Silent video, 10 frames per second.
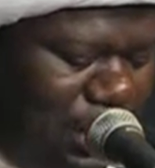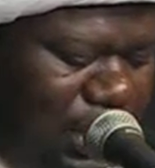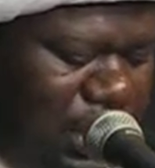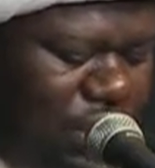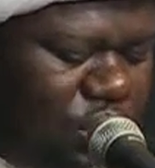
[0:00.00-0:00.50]

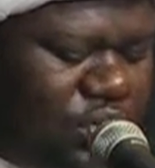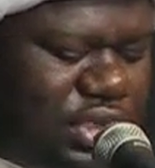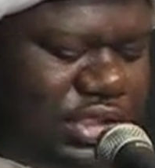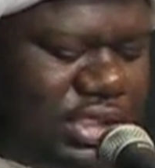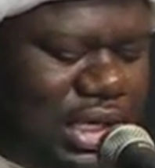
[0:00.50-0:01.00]
He who
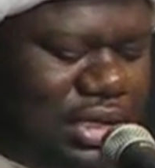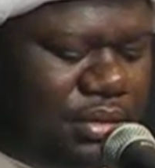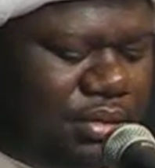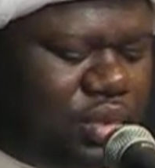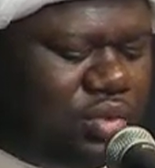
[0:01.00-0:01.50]
the
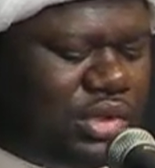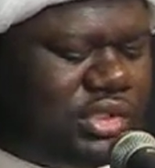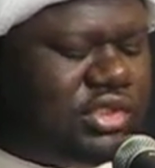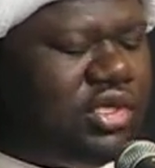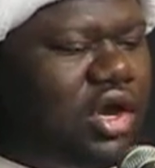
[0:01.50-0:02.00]
sun, moon,
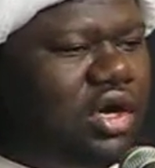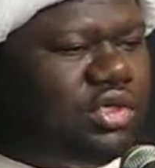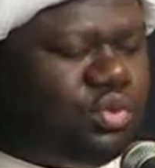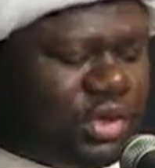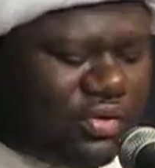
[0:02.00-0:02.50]
and
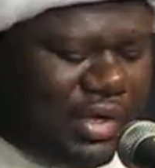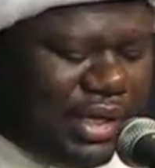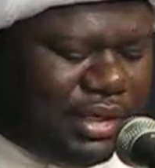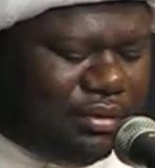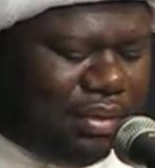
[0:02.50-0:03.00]
stars were
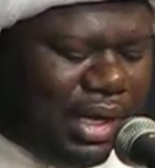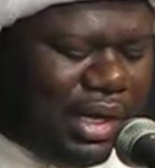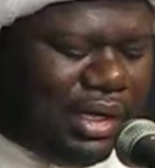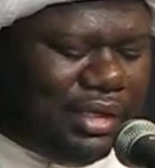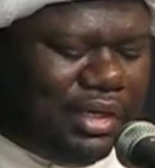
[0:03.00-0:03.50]
created by.